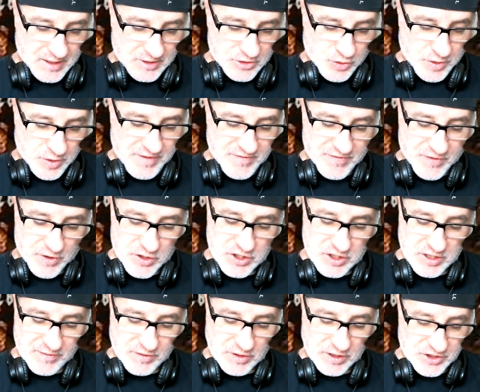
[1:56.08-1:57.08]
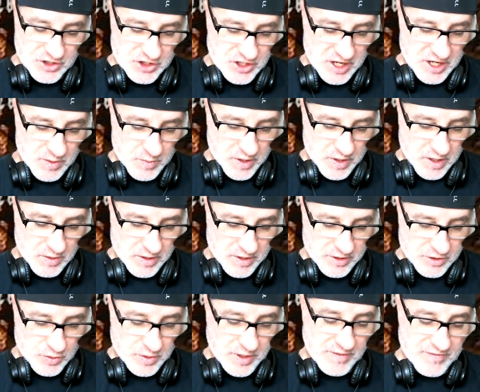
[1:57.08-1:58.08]
treat first level as 0, or
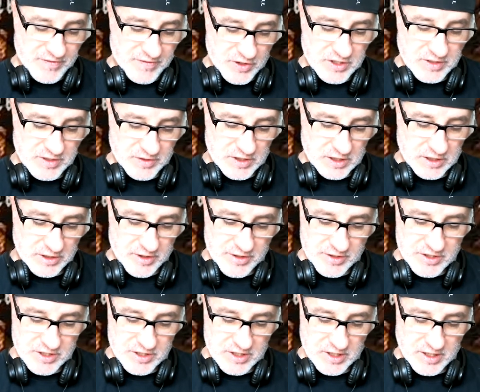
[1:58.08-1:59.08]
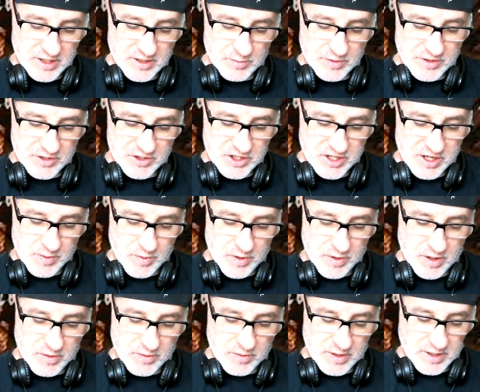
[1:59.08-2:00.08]
treat first level clerics with
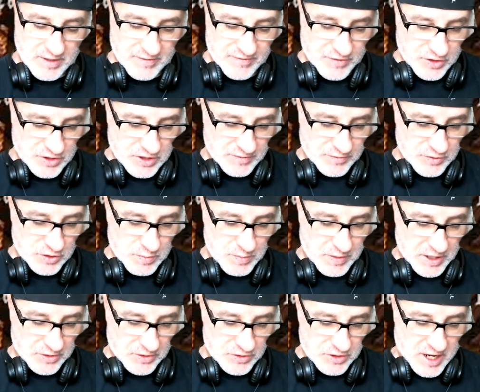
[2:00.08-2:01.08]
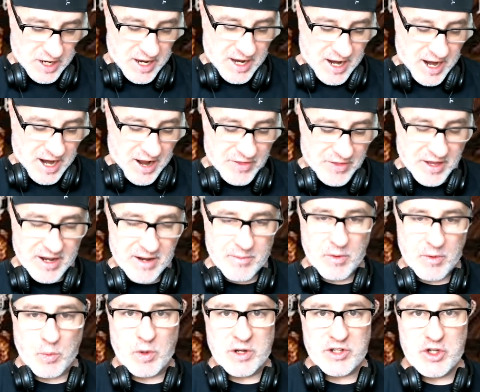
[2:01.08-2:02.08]
0 first level spells. And then
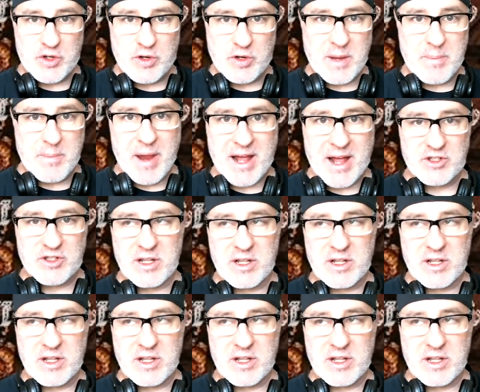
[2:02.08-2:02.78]
once you get past